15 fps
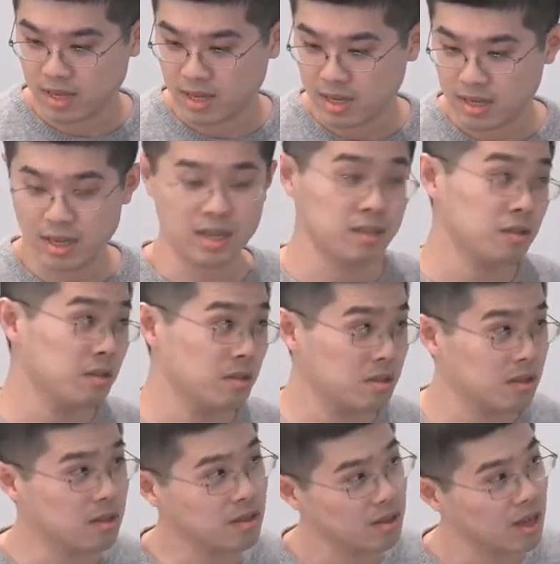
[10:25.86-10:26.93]
Yeah. So,
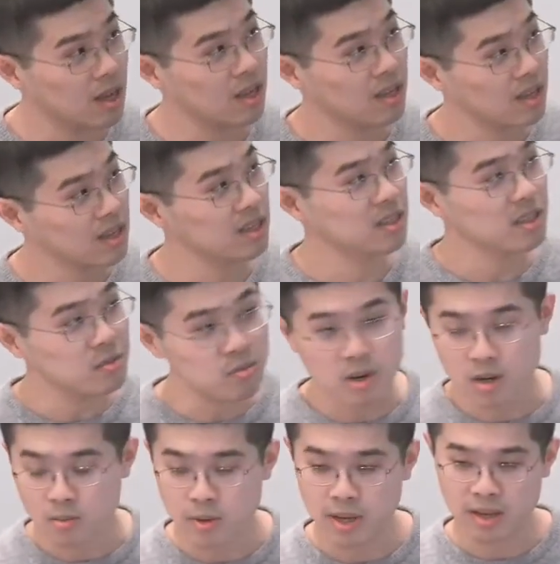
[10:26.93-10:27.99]
so in this
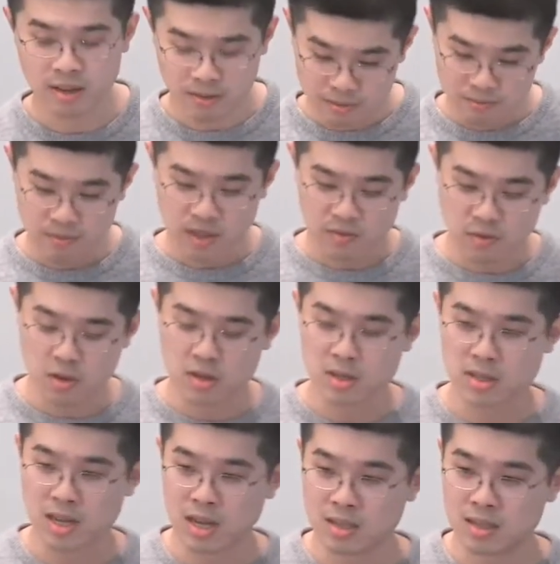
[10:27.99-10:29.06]
work, we
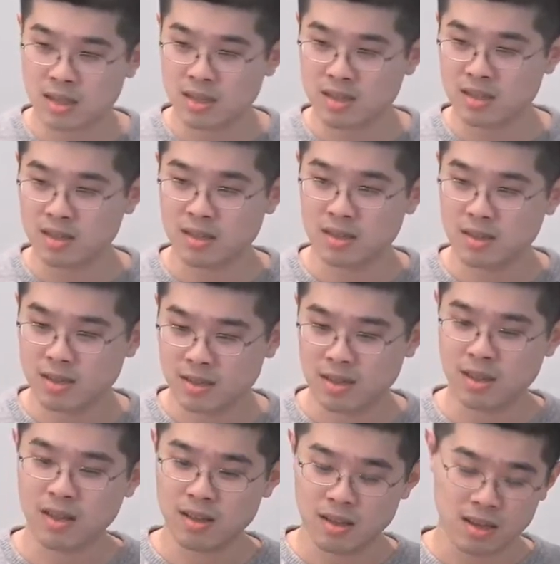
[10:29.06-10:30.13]
focus on the
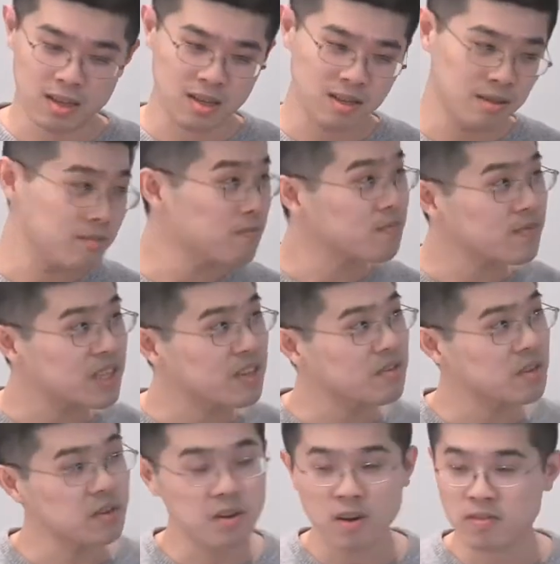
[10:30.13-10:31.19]
uh,
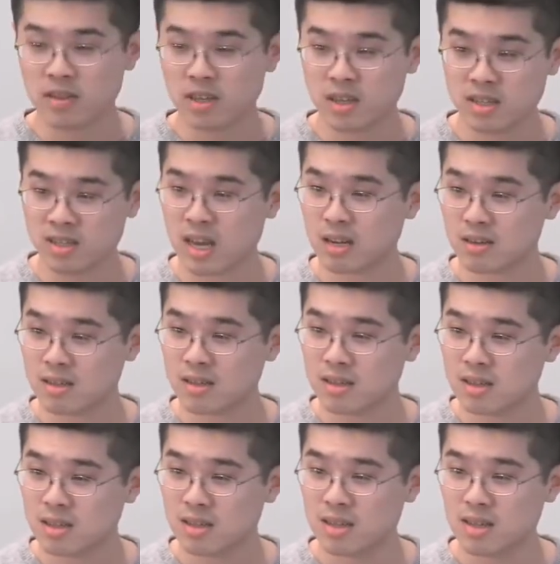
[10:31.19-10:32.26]
view of the seller.
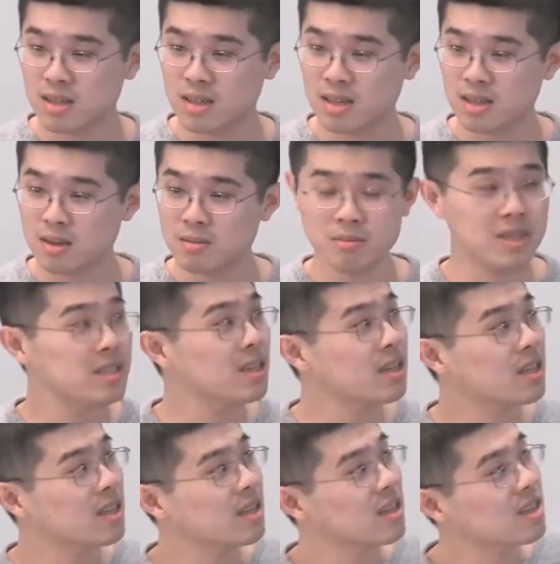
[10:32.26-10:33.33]

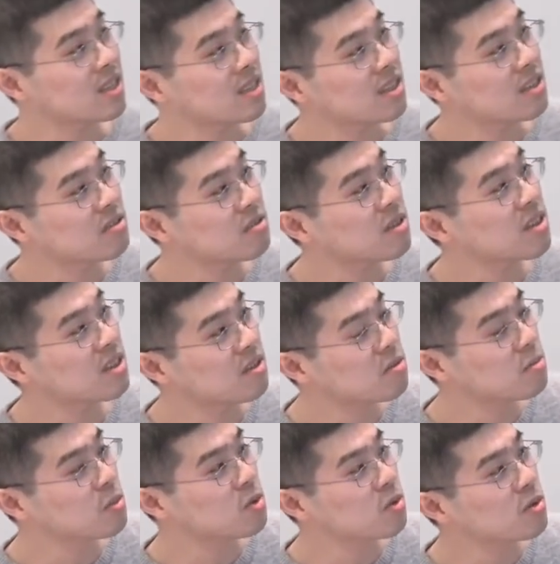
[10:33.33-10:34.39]
Basically, the
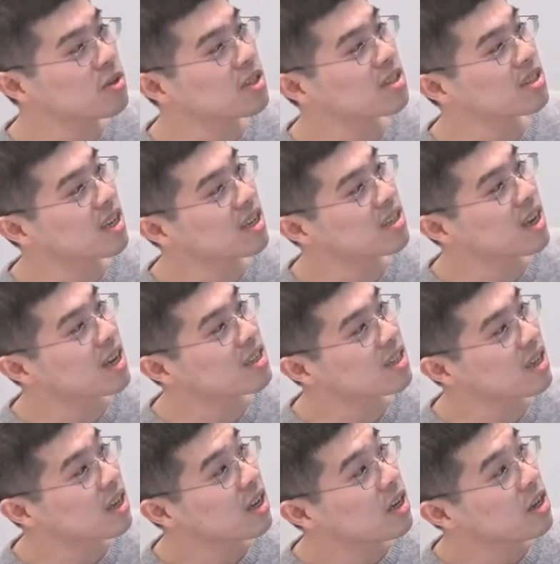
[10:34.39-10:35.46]
theorem two is saying that
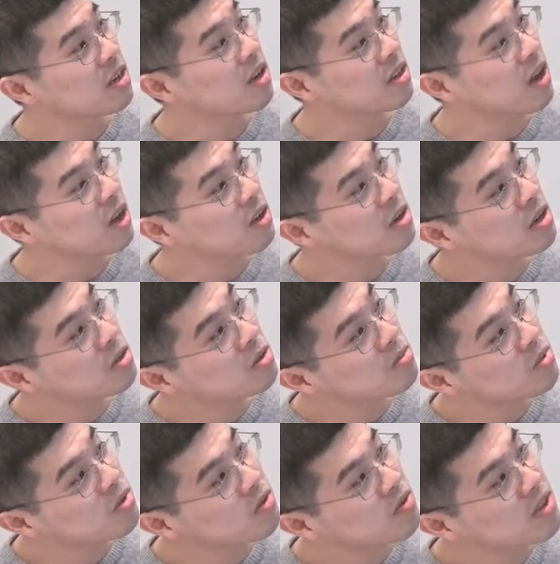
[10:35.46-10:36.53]
you're not going to
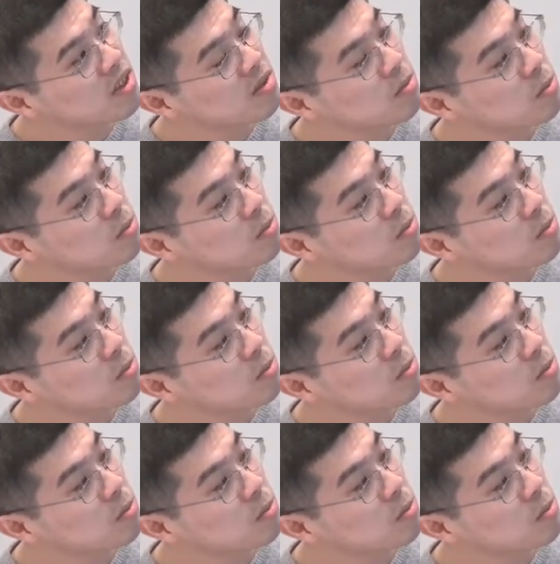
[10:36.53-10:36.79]
prove theorem,